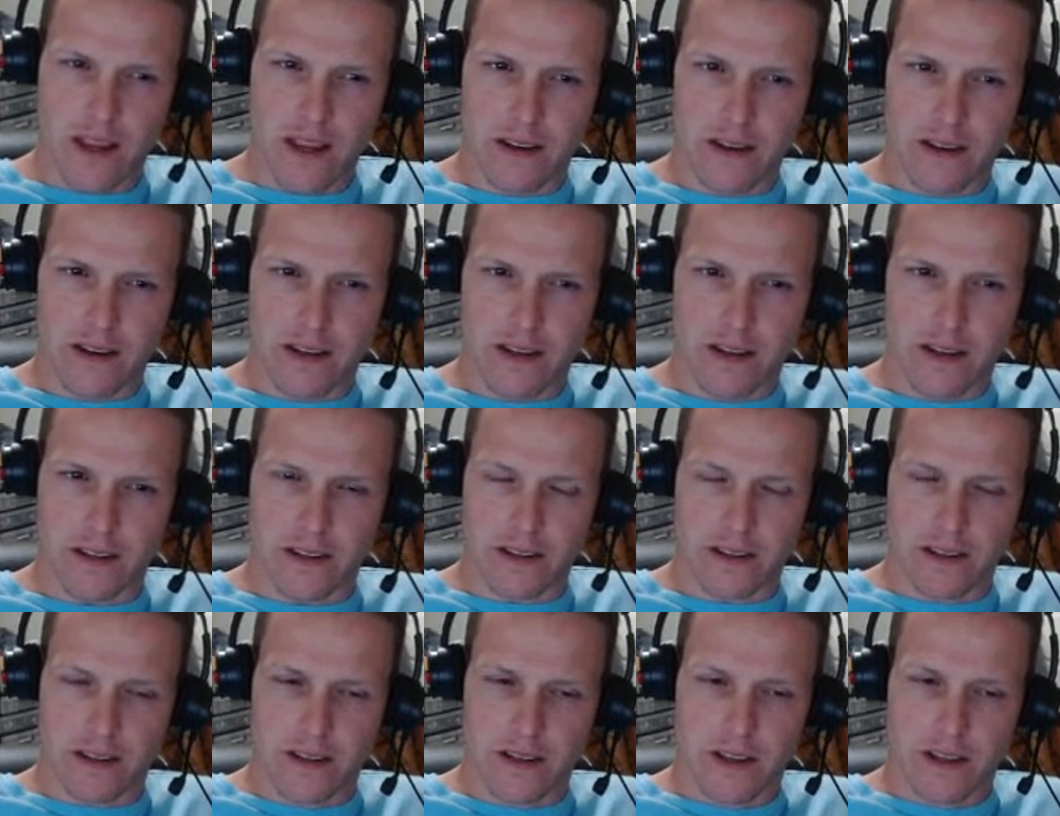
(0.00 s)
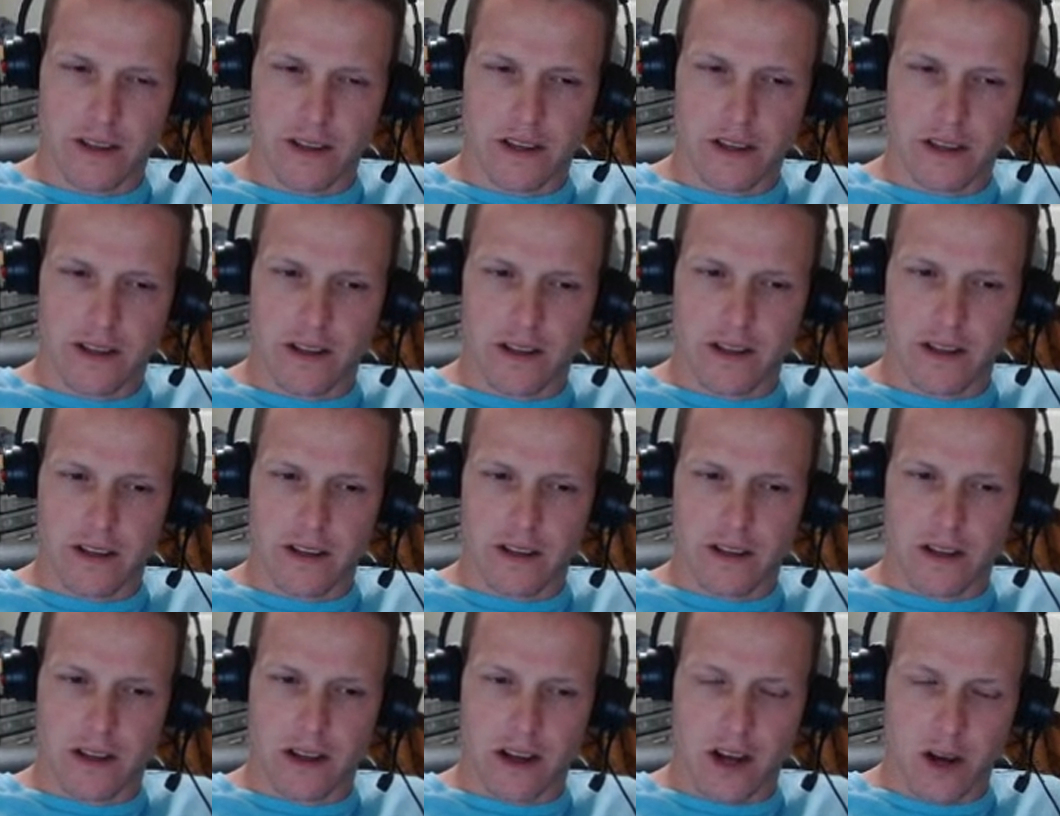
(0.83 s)
hope
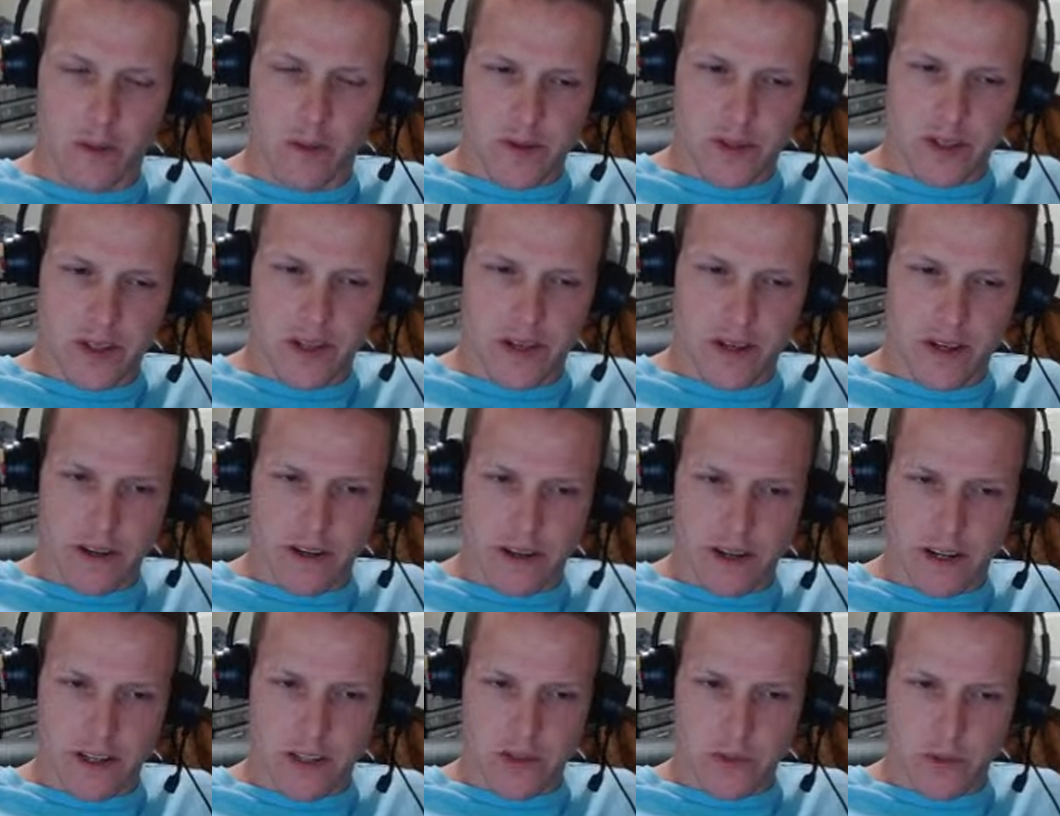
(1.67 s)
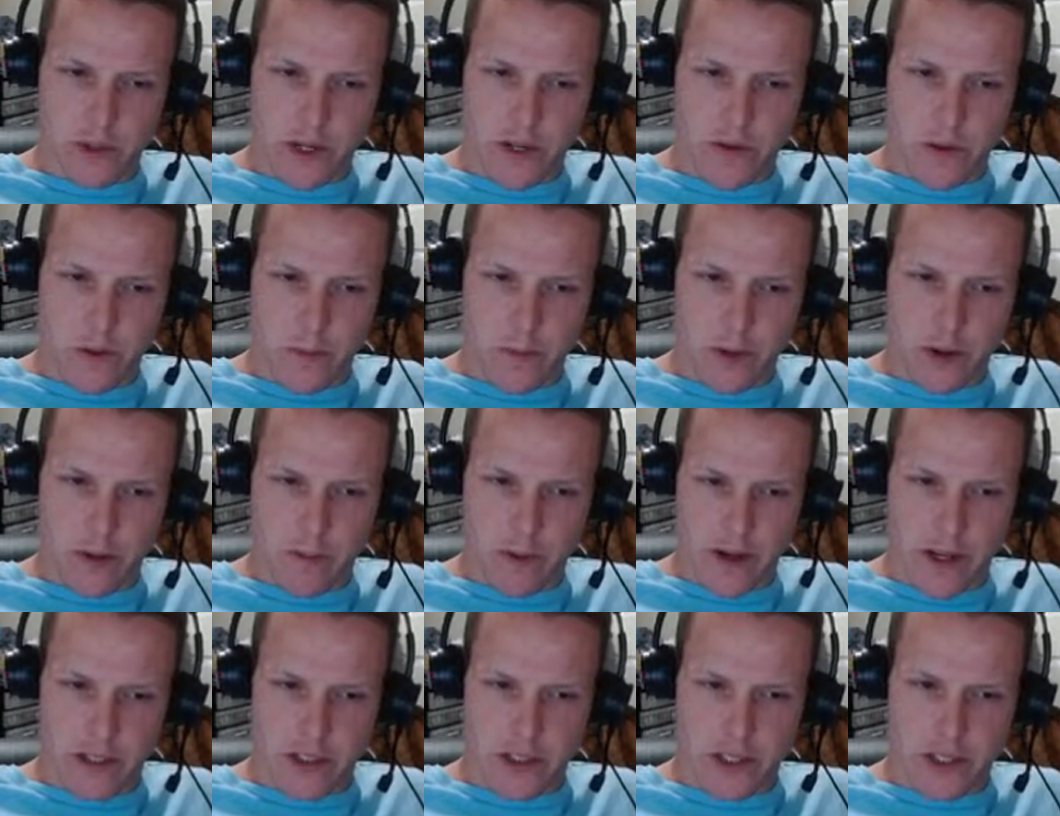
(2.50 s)
to see you here next week. We'll be on
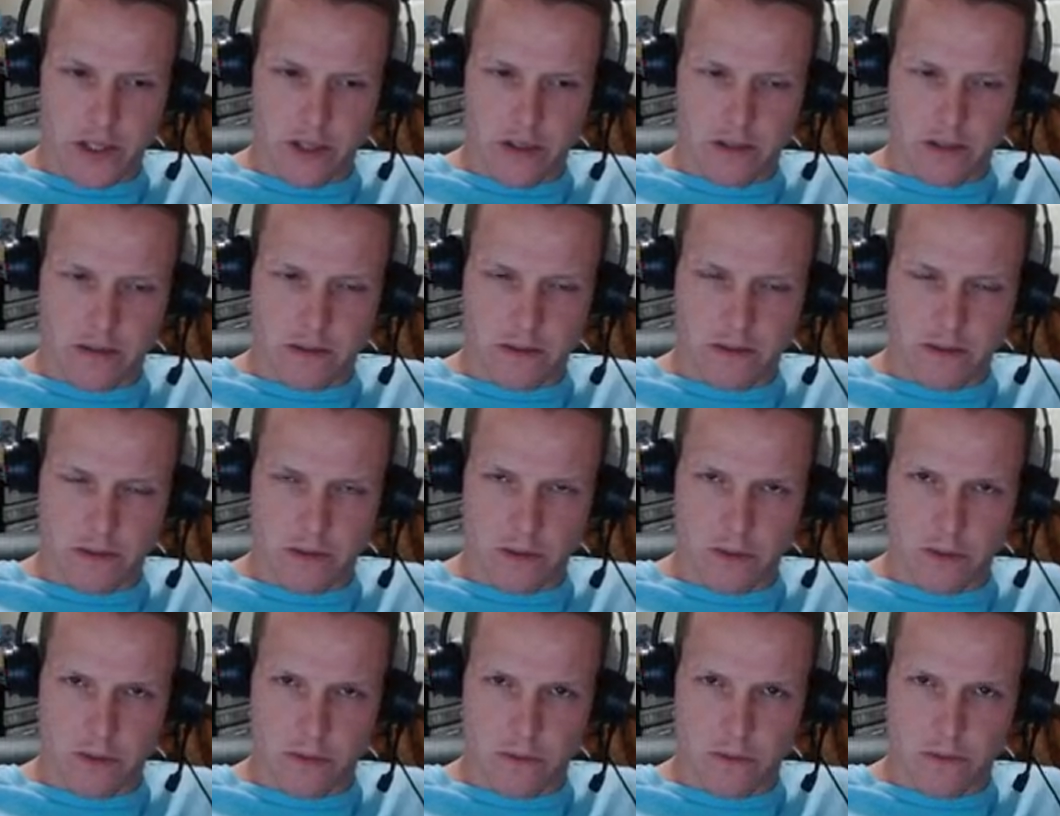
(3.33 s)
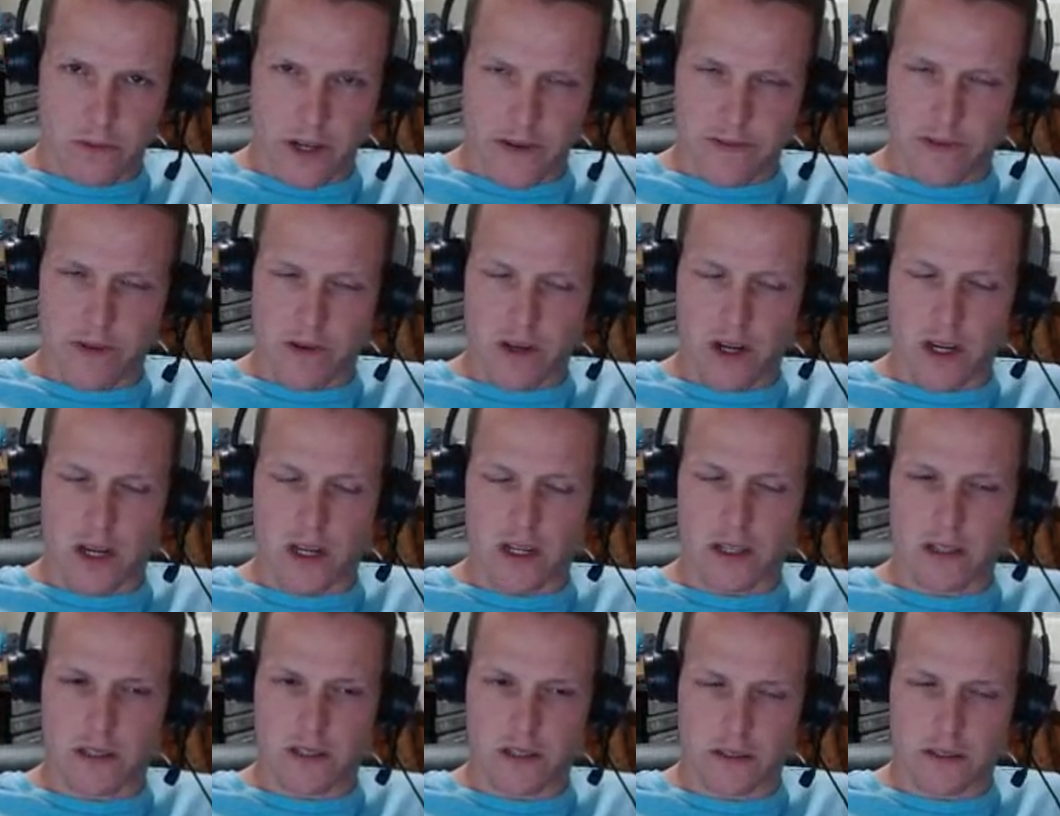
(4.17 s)
my channel, Raven Rock.